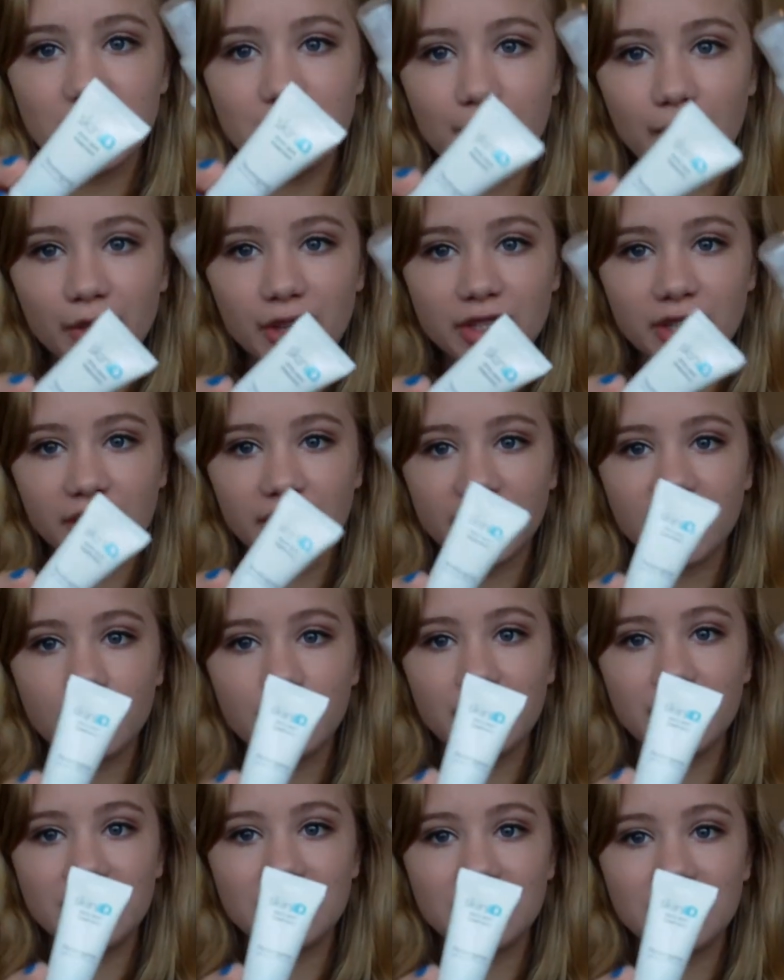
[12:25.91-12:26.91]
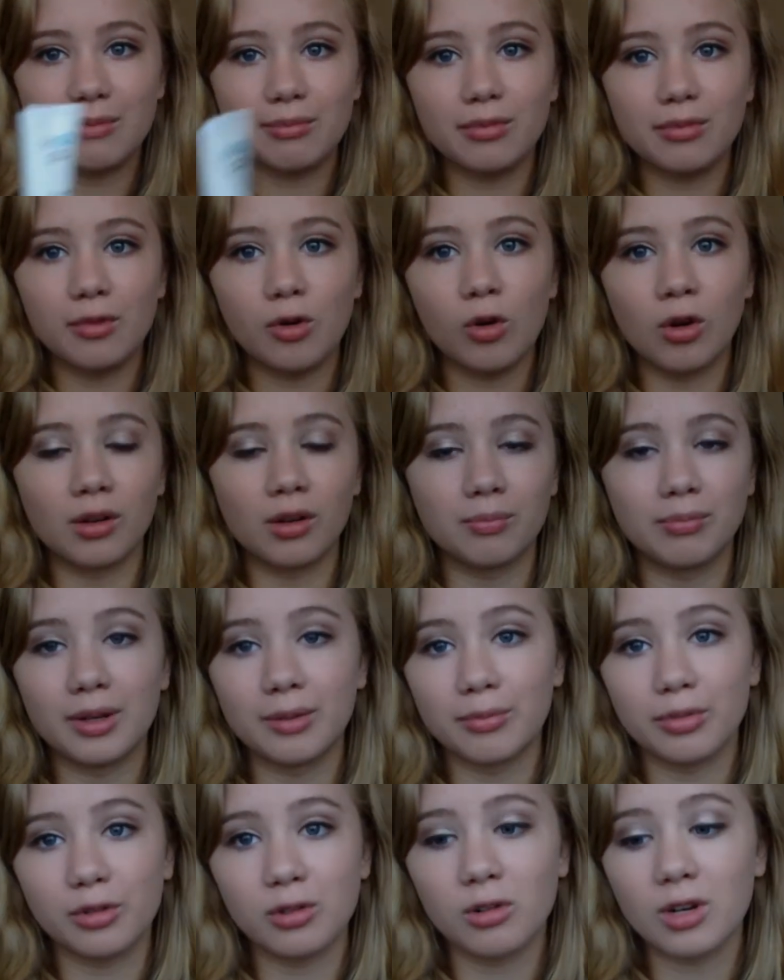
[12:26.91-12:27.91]
put this on like a big zip or
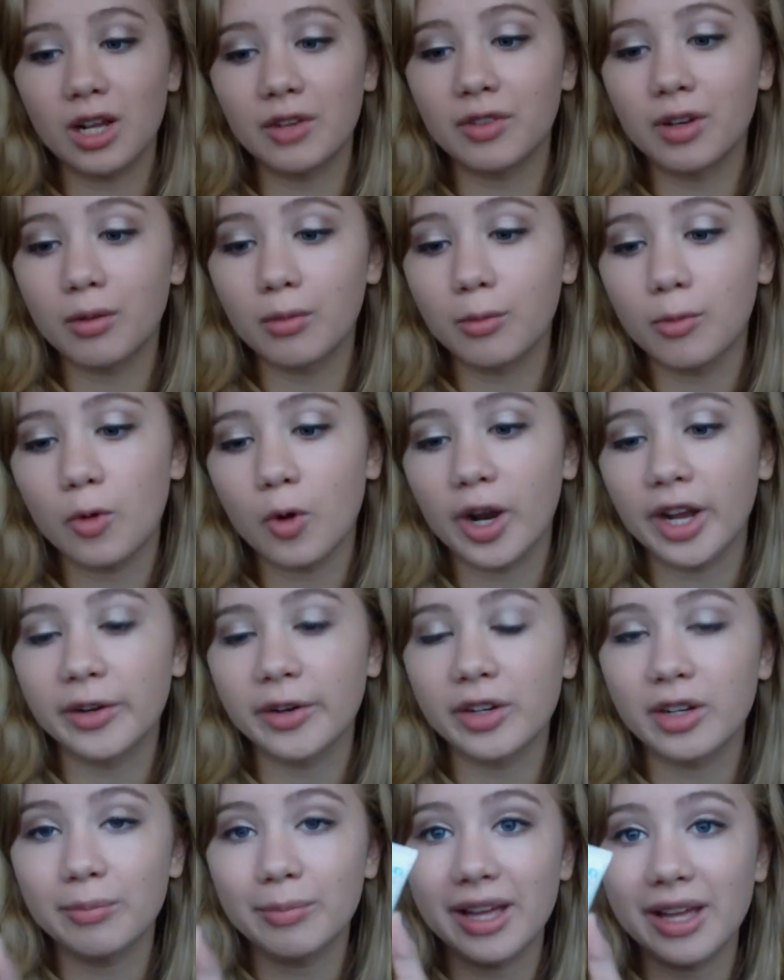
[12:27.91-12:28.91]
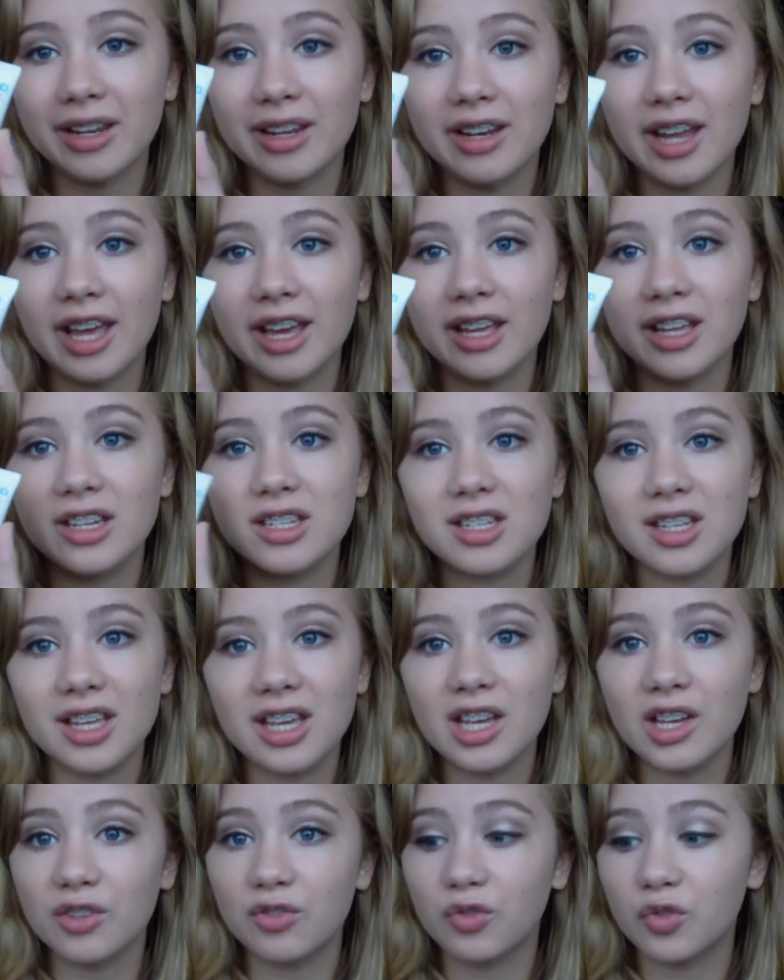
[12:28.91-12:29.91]
pimple or whatever before I go to bed at night,
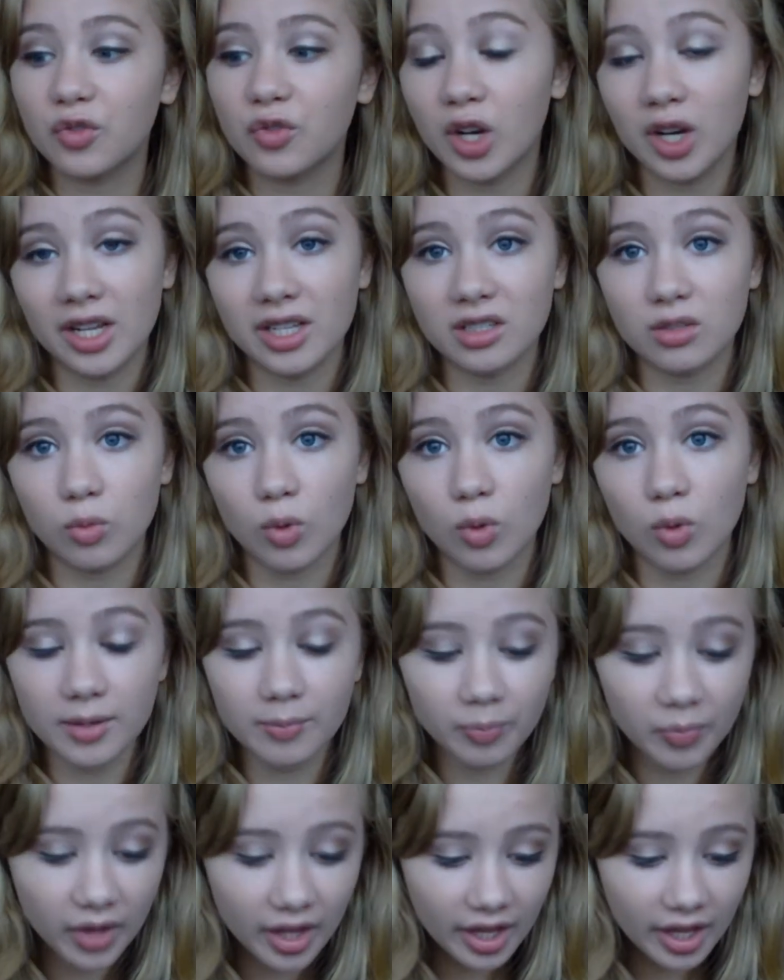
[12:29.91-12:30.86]
if there is one.